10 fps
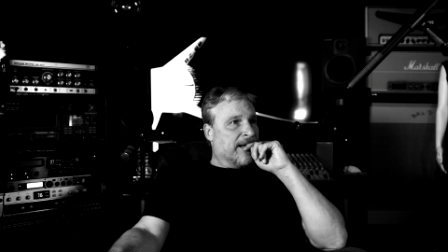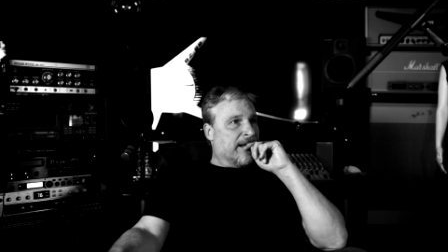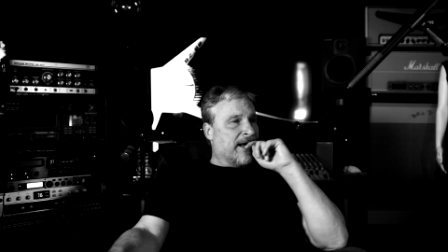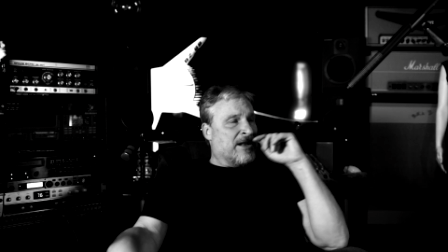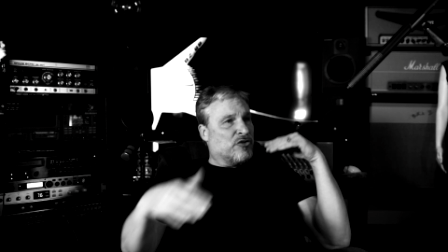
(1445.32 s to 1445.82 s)

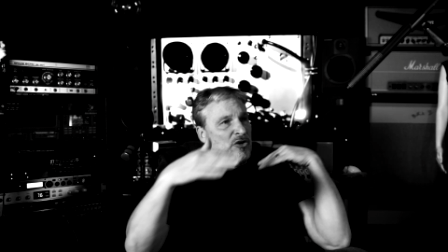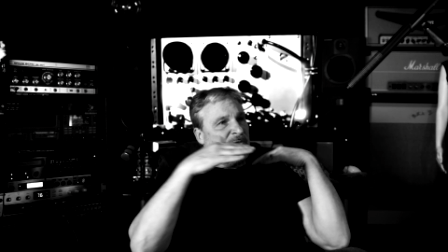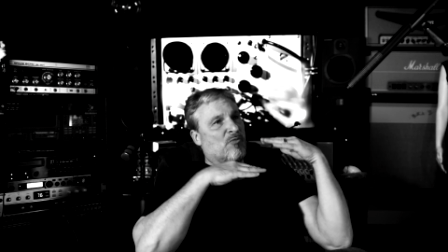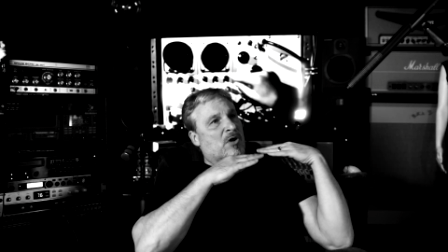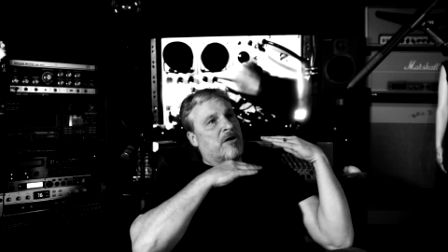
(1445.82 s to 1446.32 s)
And it took me
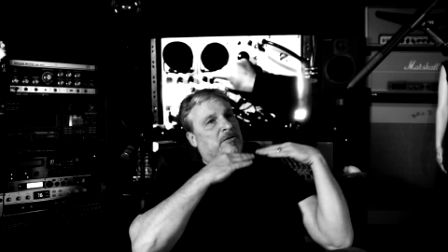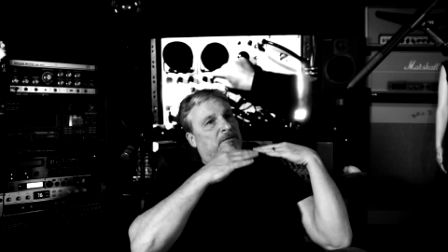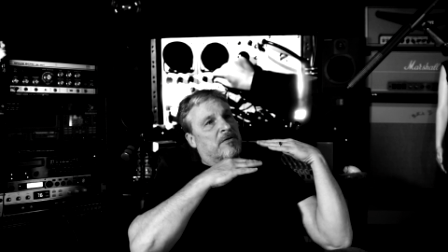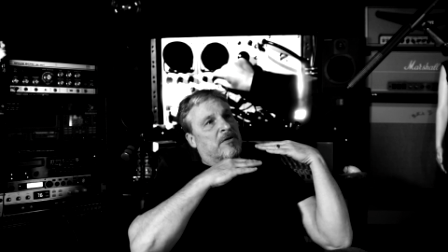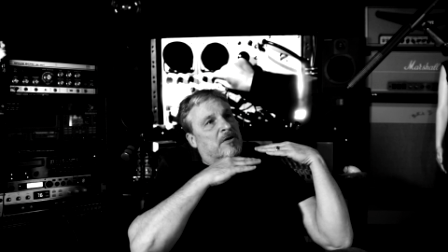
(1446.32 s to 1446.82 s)
a while to,
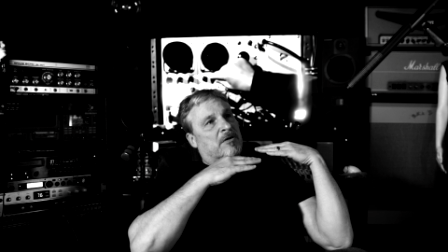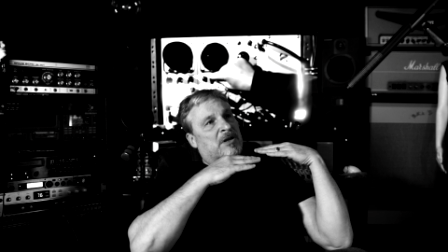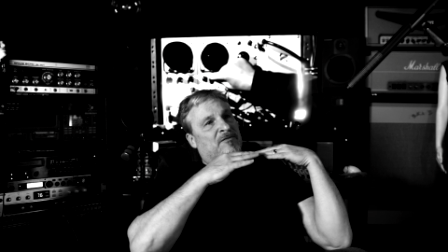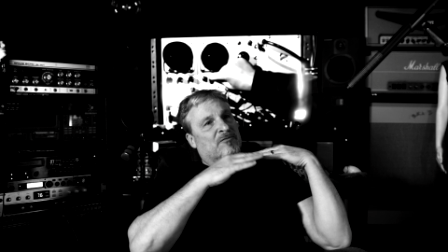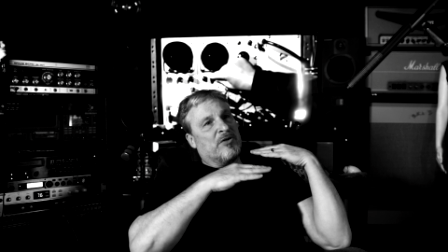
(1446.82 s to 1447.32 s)

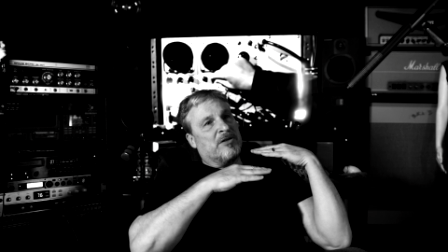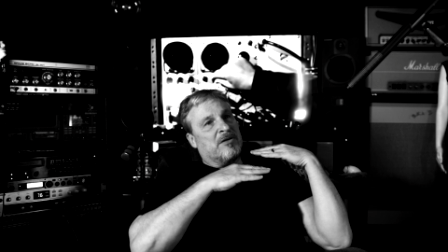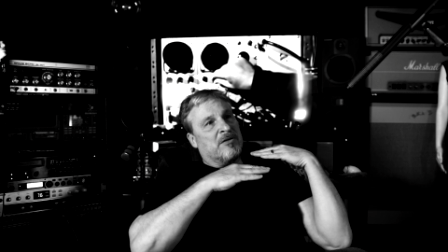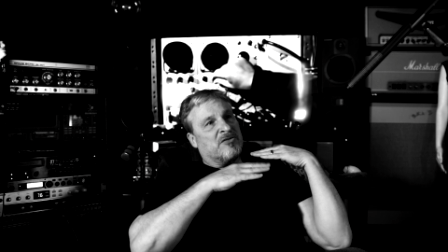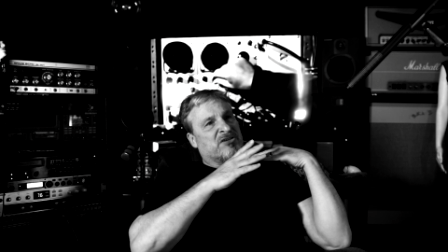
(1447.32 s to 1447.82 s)
even with
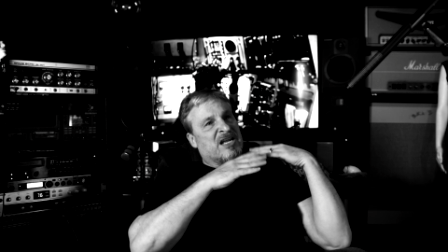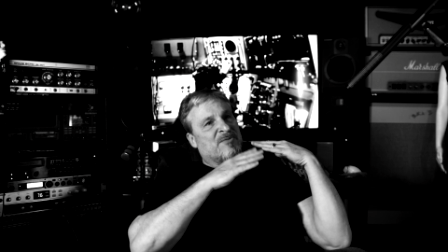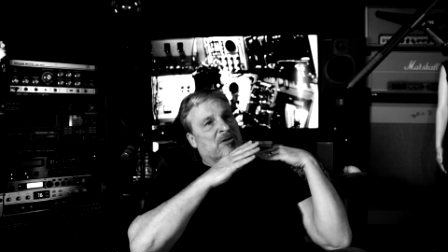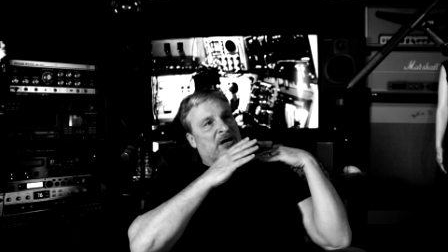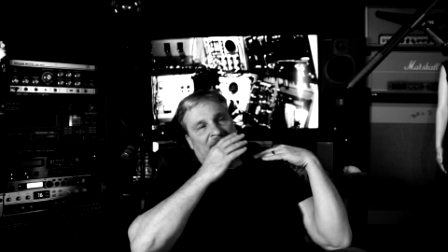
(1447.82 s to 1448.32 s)

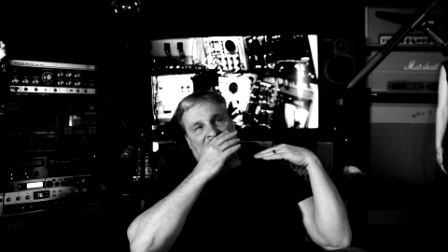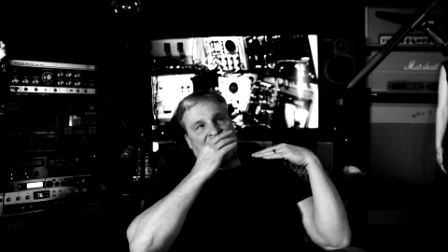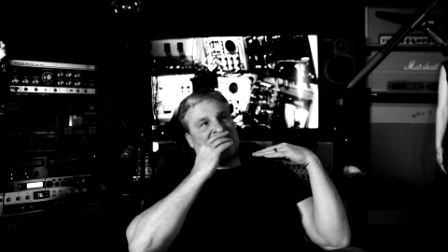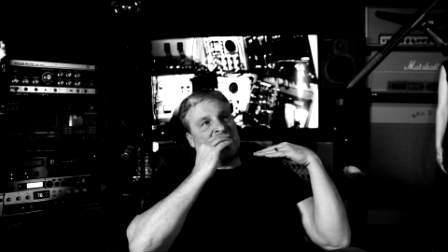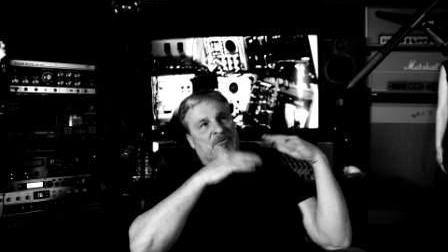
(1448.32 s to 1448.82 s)
Sustainable Life, I
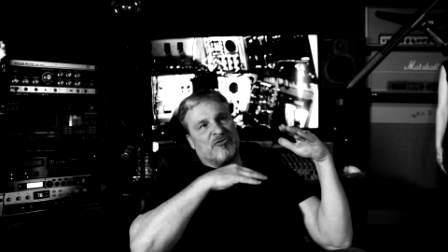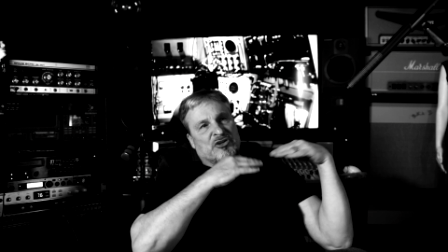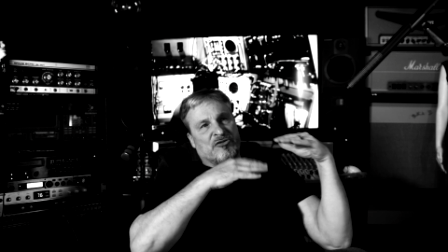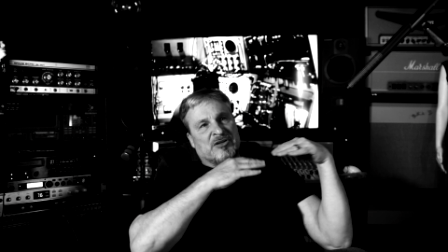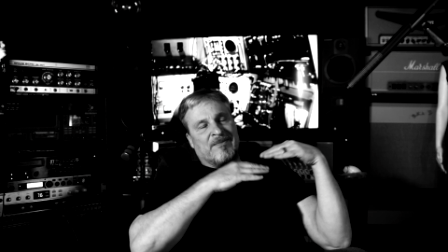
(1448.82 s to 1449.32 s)
would
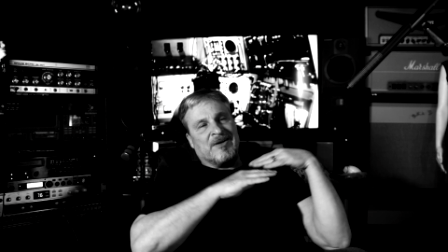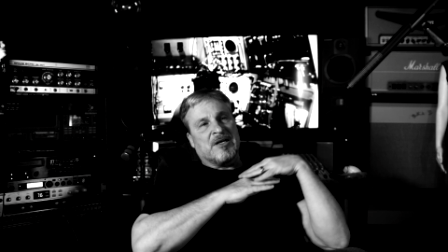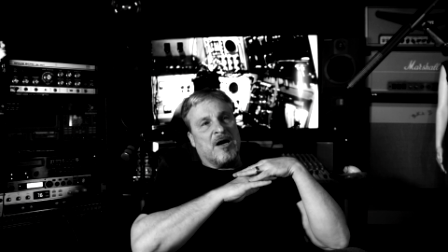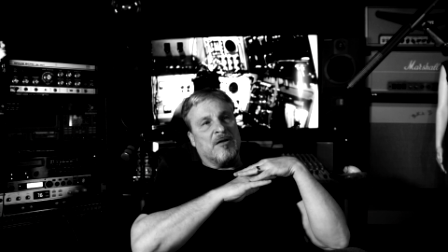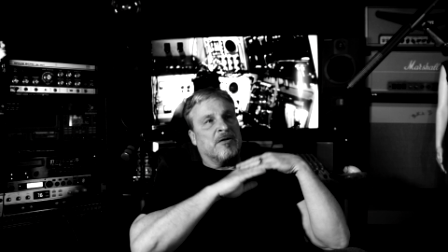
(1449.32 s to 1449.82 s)
shoot some in
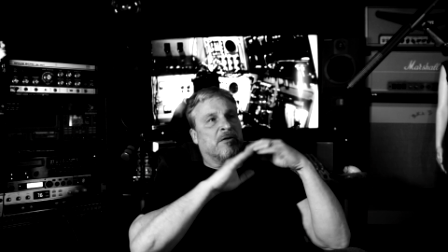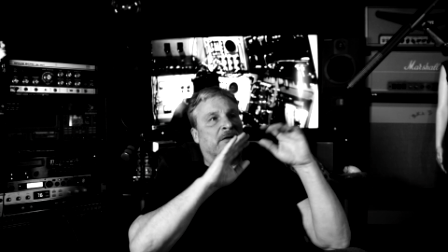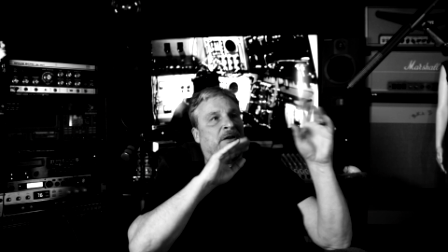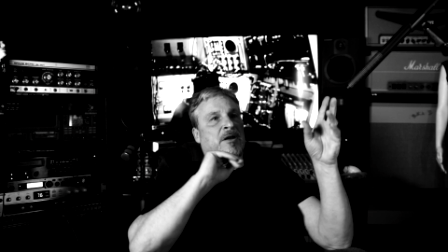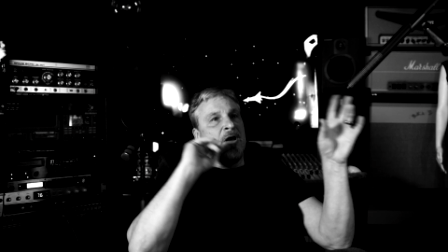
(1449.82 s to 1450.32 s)
color,
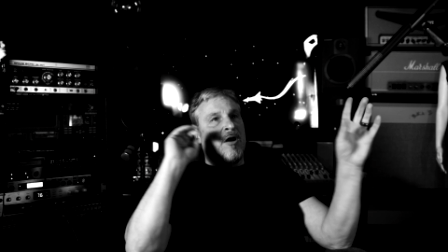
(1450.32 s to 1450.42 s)
and